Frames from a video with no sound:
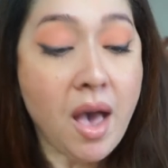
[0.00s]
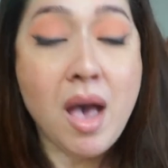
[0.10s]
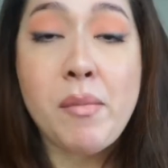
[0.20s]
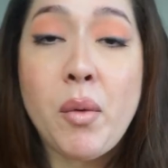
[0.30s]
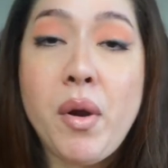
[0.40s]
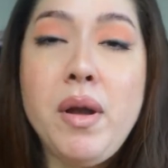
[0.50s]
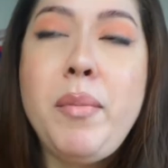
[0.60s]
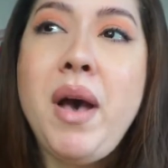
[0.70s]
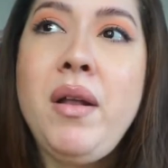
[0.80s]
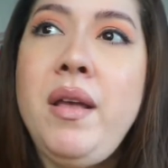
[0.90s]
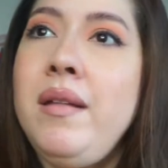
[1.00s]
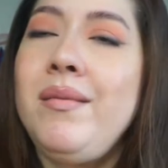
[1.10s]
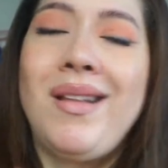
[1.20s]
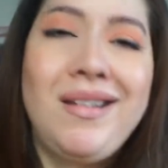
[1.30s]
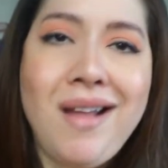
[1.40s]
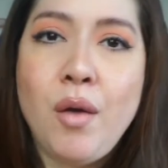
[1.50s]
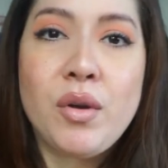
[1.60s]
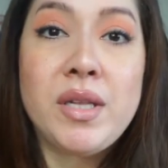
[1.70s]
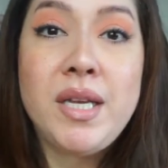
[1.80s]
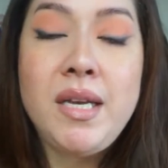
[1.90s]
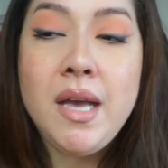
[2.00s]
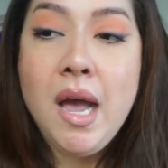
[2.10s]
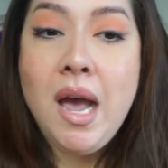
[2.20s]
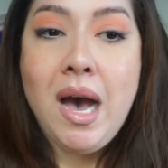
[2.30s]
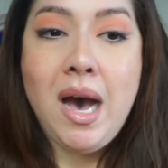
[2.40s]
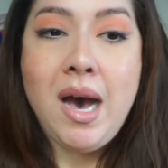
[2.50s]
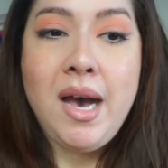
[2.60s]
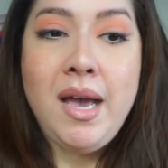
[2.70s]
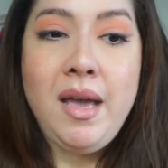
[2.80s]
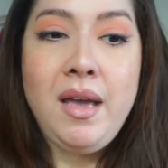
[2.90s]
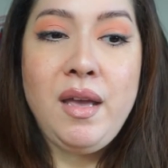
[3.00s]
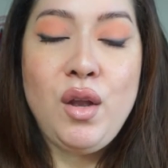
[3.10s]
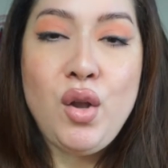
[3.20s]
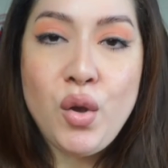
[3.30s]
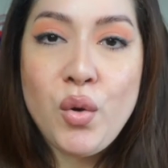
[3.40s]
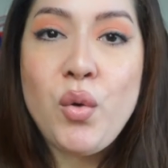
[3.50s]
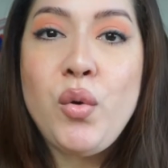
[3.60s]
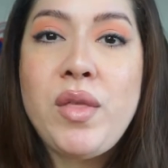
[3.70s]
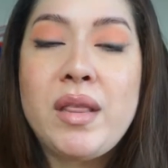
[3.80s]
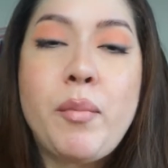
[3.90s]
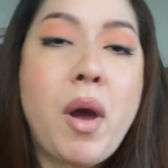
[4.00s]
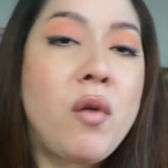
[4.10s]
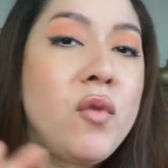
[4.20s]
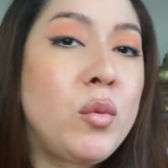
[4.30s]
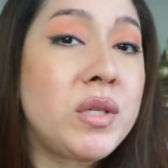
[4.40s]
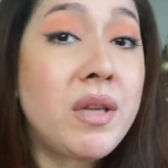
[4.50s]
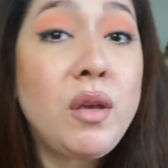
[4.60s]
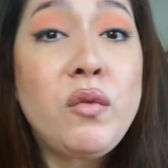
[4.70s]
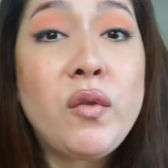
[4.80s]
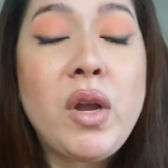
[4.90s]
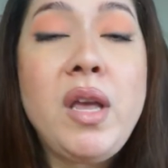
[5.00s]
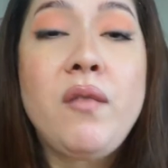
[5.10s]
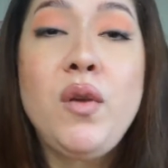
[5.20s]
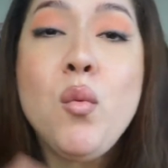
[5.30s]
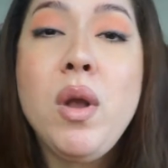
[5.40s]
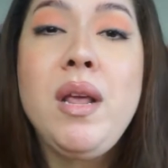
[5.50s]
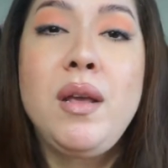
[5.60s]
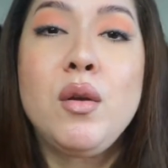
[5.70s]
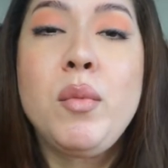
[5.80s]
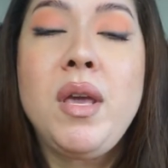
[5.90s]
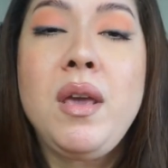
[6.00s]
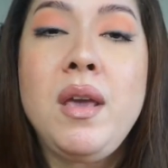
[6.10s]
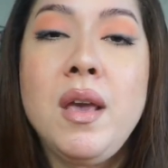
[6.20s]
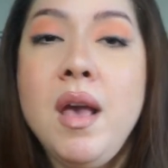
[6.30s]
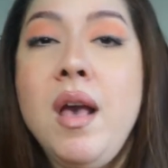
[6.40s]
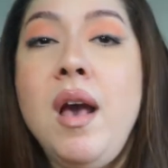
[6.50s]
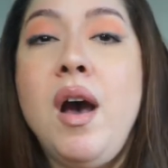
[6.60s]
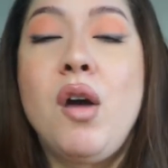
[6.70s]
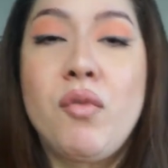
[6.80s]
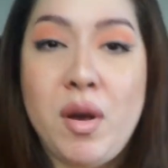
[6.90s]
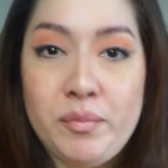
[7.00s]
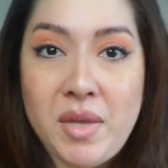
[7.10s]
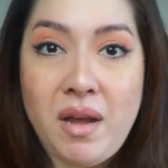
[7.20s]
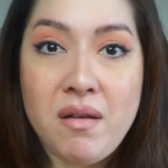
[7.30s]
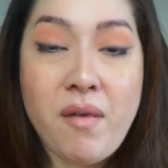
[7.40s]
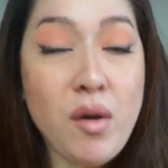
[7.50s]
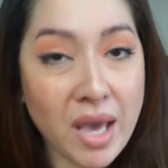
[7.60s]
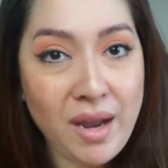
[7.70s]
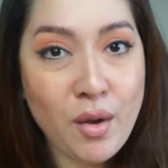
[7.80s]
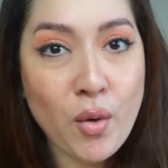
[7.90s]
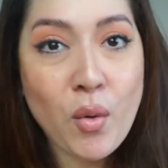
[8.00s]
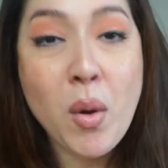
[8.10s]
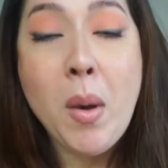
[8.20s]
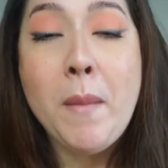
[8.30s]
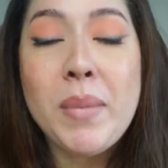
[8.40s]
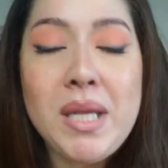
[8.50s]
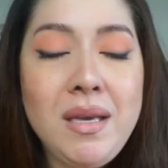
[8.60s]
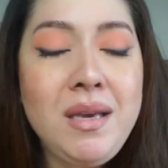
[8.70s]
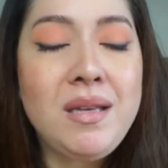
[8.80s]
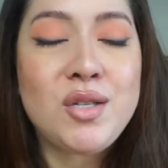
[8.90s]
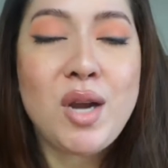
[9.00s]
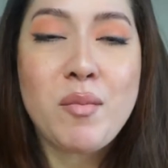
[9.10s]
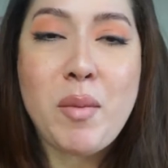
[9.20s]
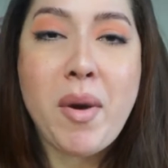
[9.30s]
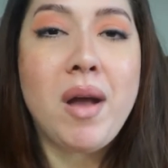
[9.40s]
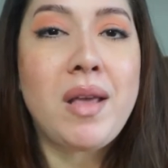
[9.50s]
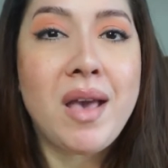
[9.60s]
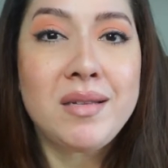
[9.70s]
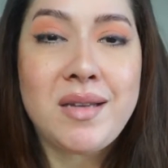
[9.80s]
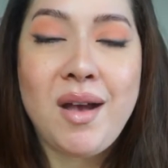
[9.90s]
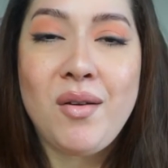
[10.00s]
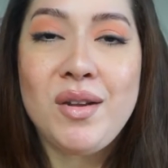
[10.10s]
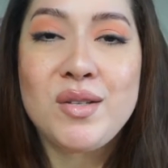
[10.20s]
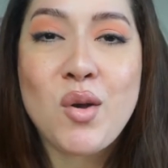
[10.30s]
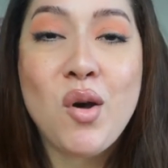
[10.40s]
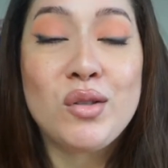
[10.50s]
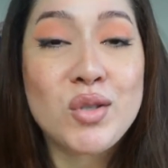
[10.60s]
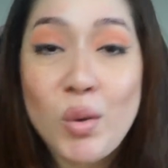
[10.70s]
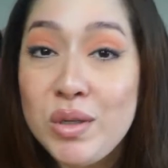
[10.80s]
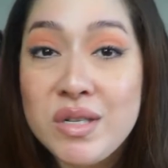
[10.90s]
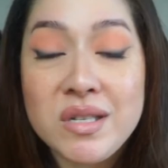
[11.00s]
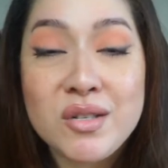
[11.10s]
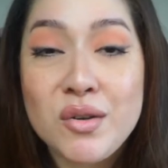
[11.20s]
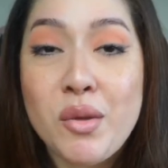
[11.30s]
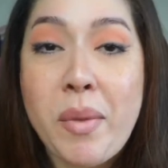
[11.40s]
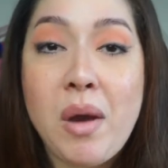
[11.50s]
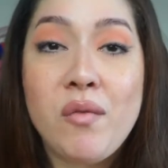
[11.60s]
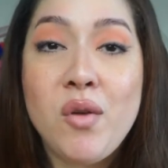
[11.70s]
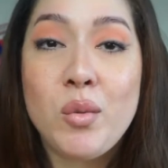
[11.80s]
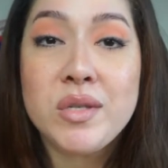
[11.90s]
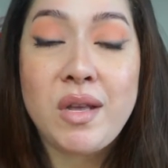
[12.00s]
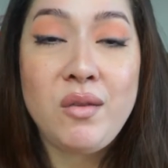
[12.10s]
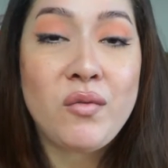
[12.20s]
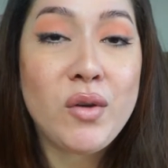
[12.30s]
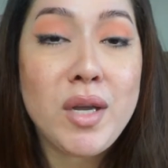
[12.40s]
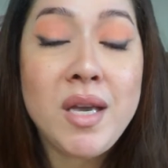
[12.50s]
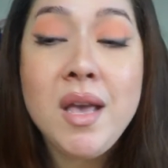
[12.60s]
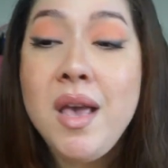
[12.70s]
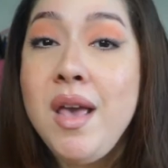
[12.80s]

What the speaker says: Am I worried about it? Not really. I know that the power of no will set you free. If you want to hear me erupt like a volcano, please check my podcast out. It's called Solar Sister, The Power of No will Set You Free.